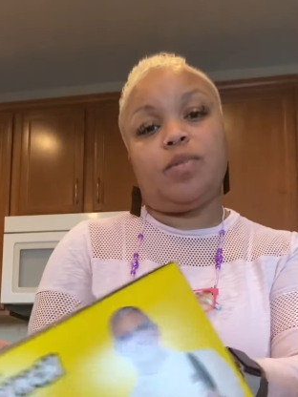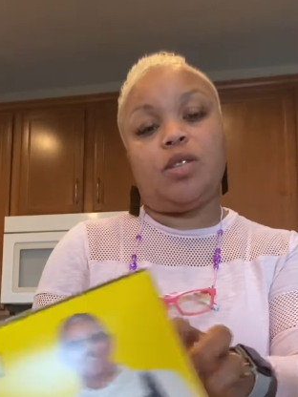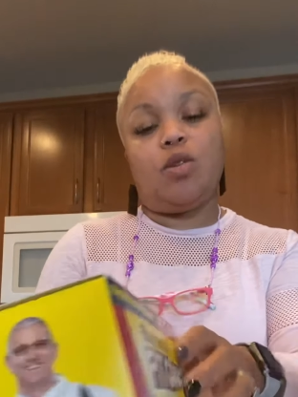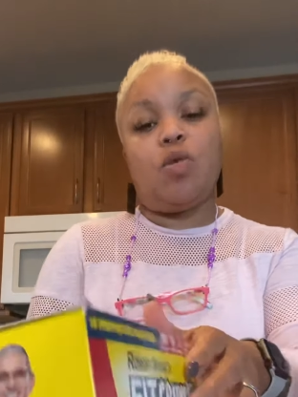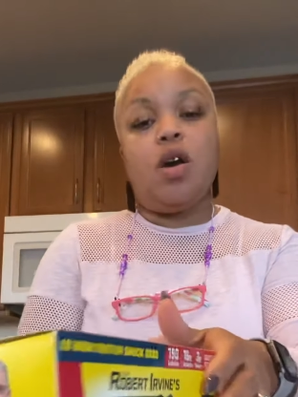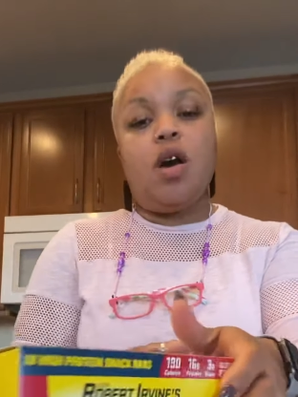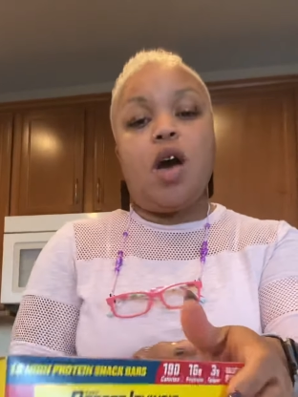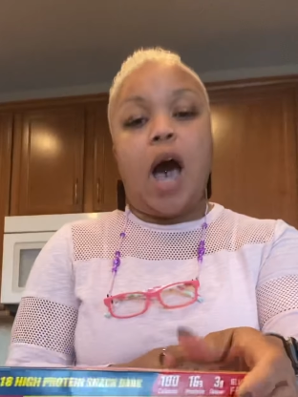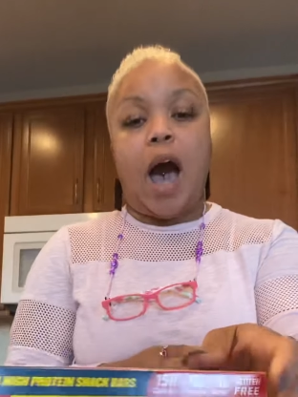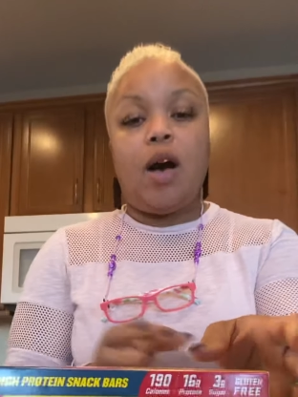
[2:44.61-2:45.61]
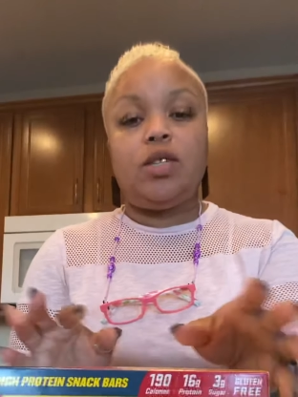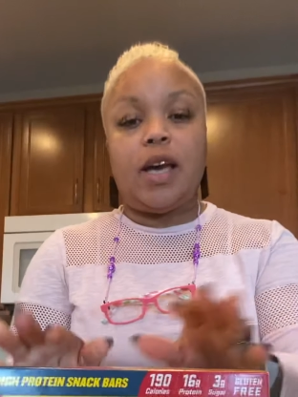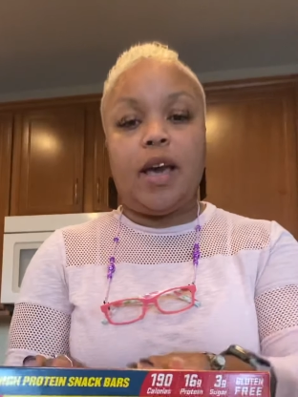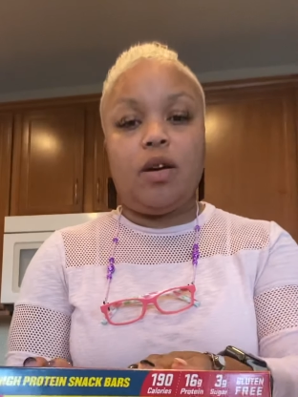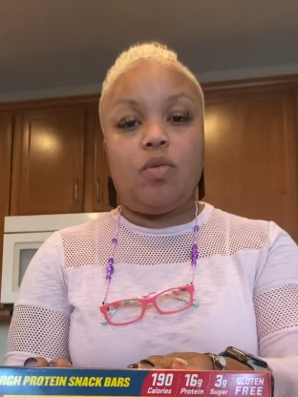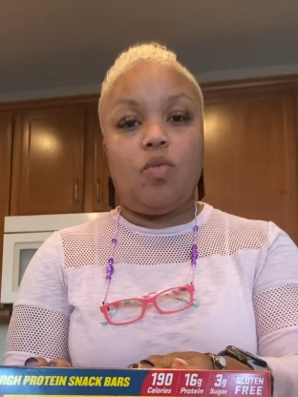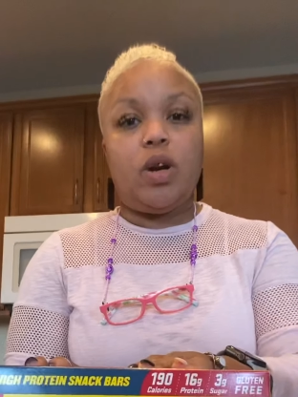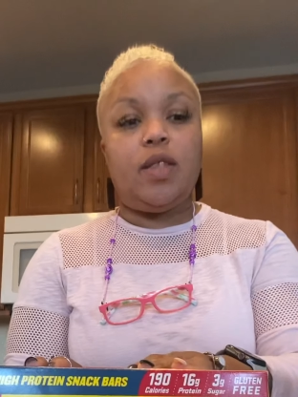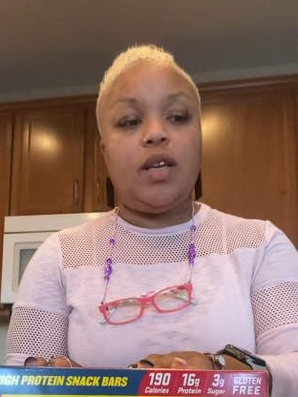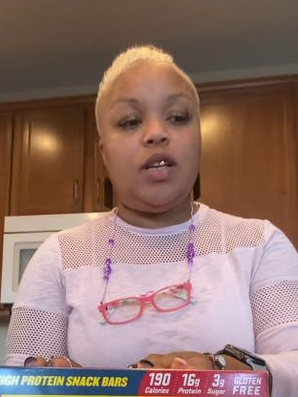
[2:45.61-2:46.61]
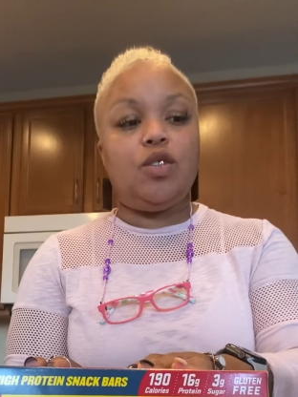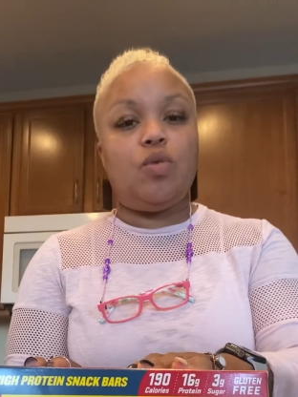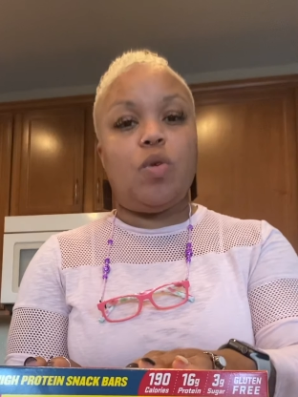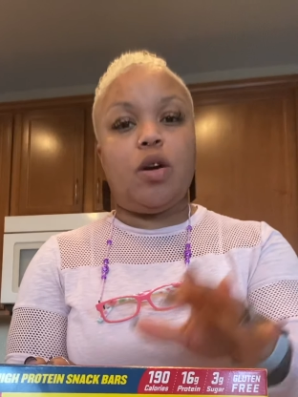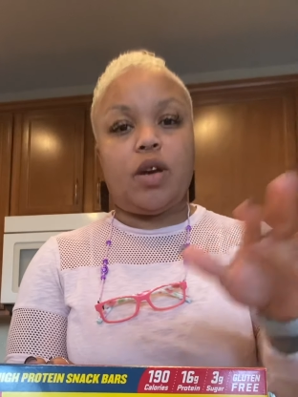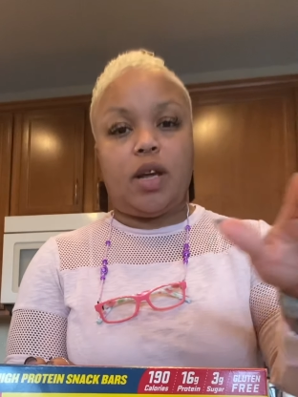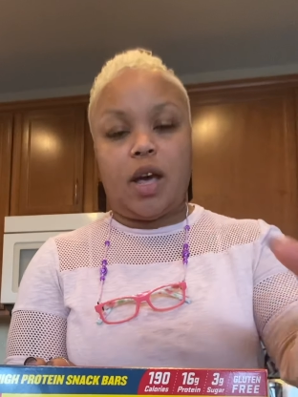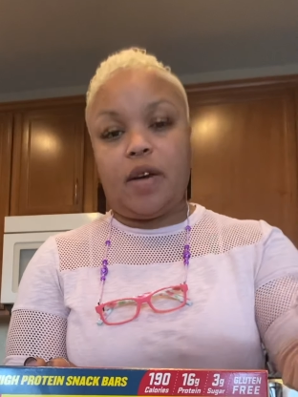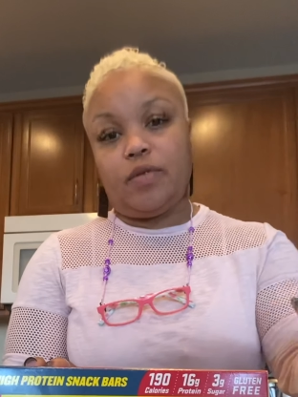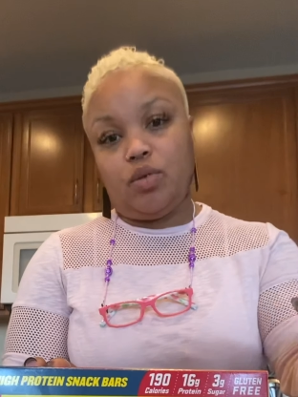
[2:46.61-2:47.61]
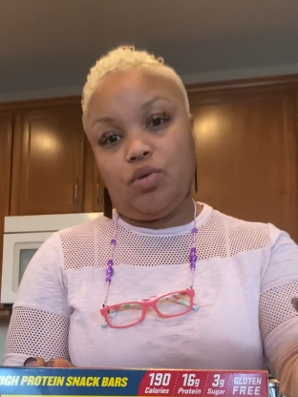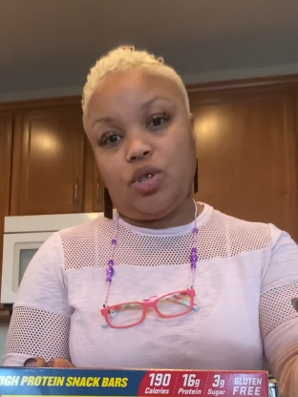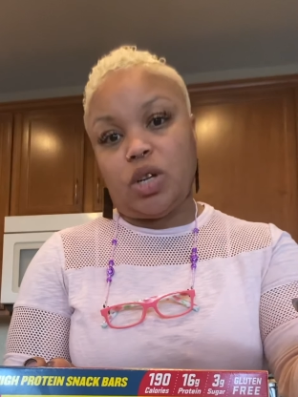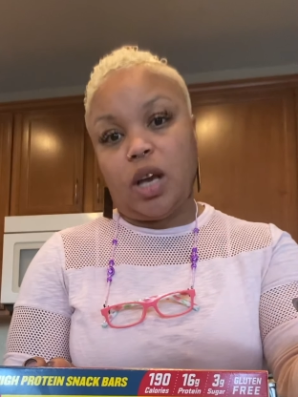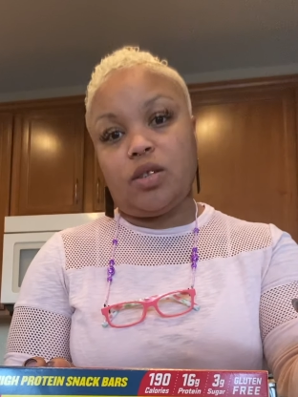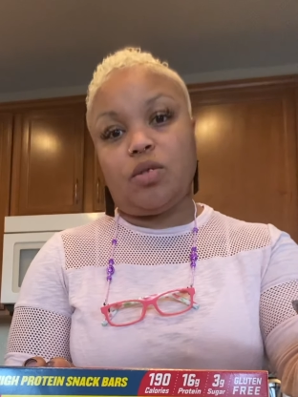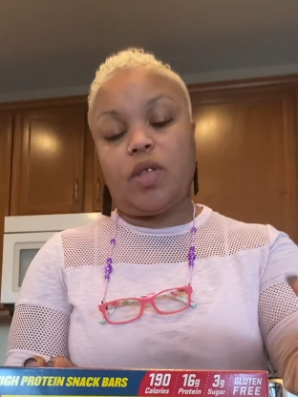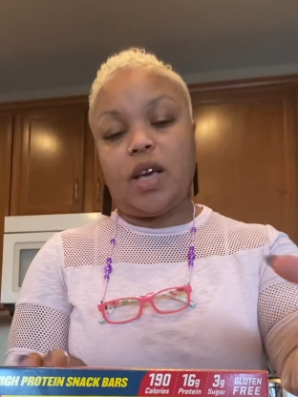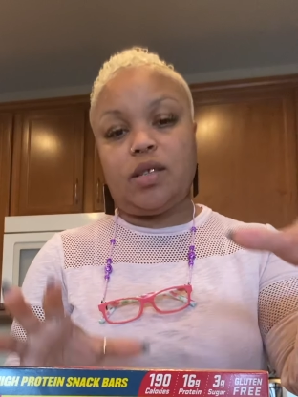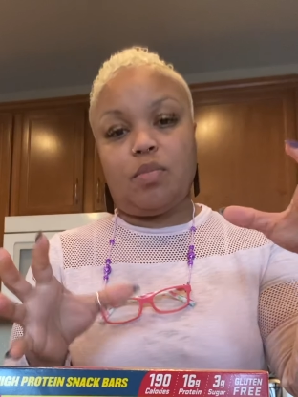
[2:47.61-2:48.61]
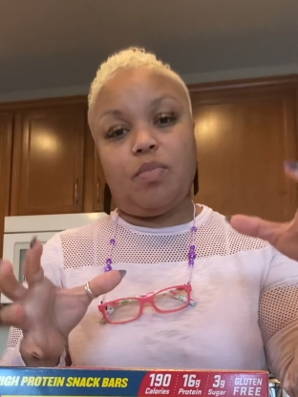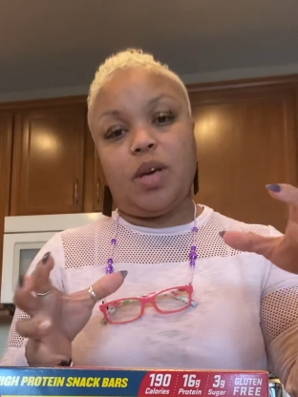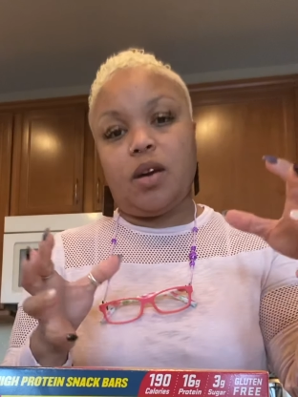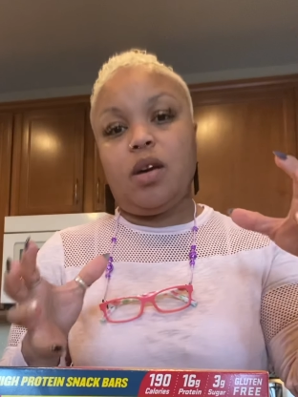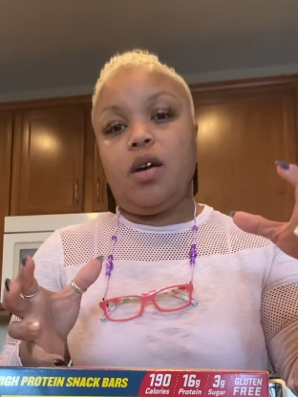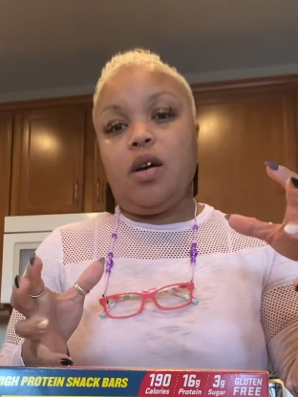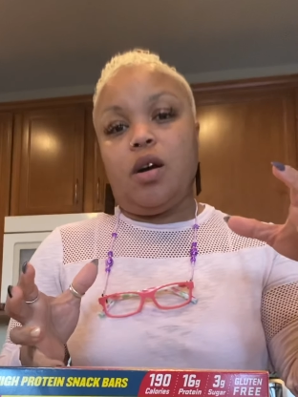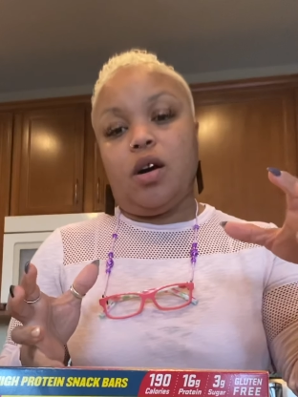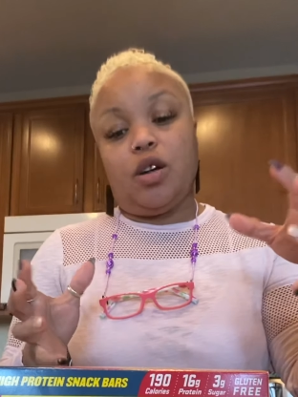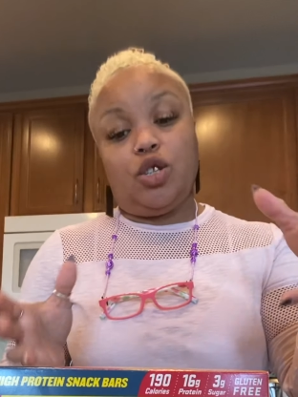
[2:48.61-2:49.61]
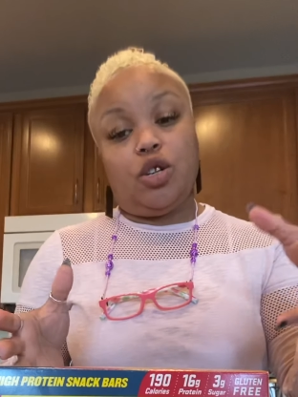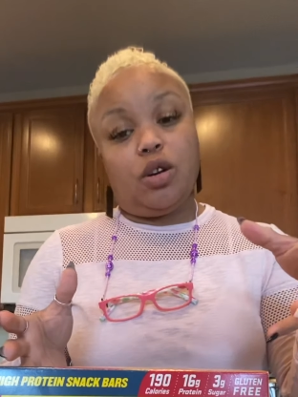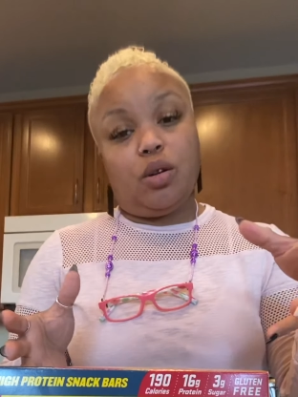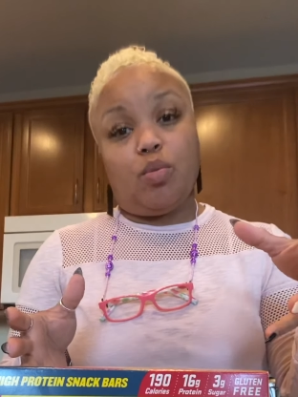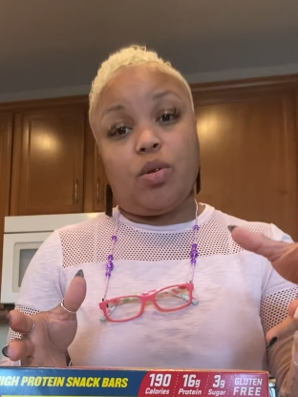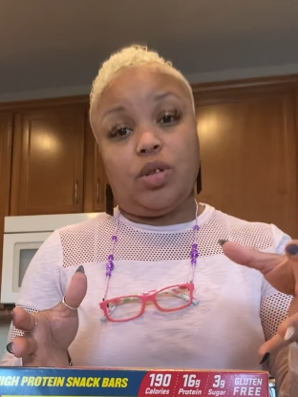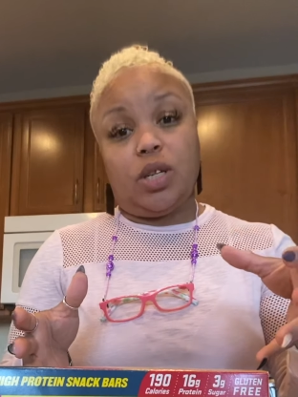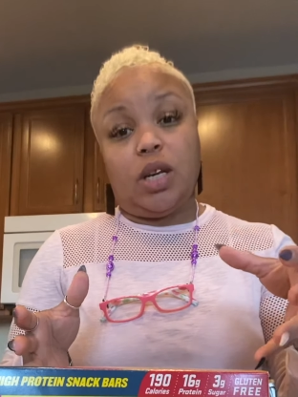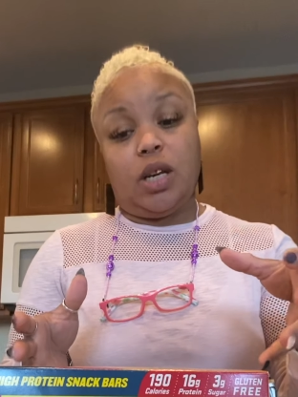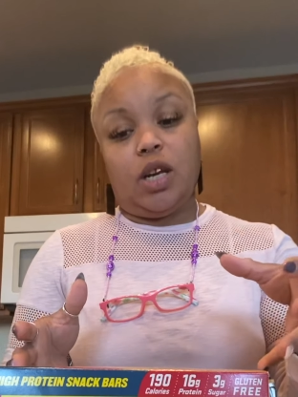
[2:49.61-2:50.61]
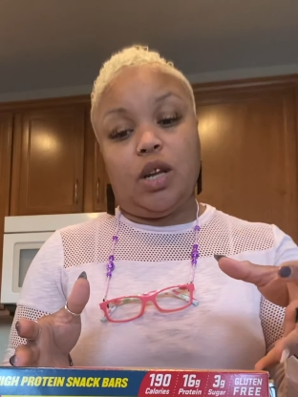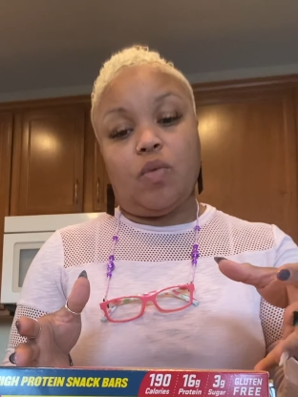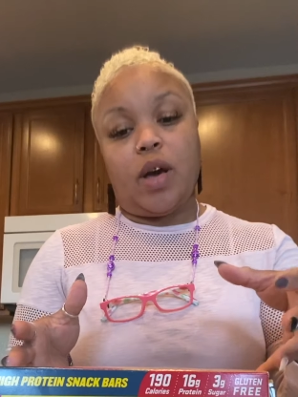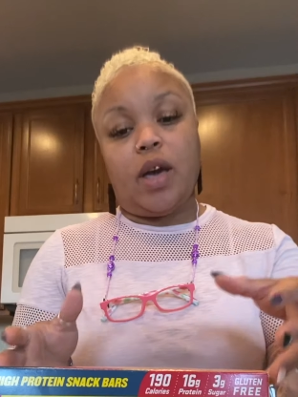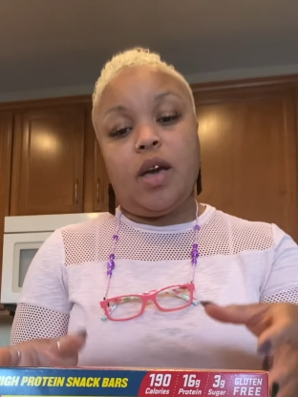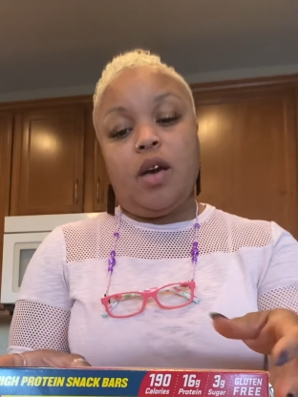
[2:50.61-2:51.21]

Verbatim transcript: So I'll take one of these to work and have two shakes. So that's a big uh, chunk of protein anyway.